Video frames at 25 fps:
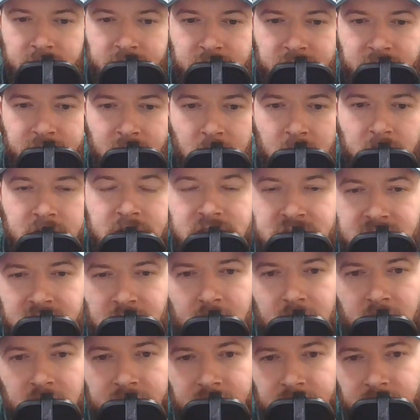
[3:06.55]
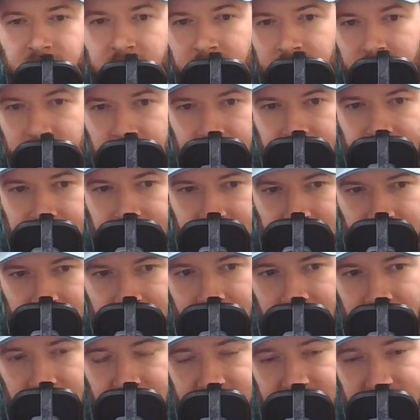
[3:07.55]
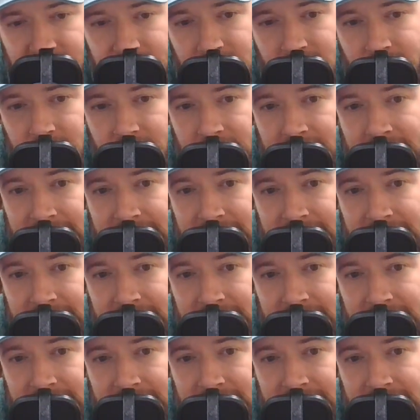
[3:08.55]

if you followed this channel for any amount of time,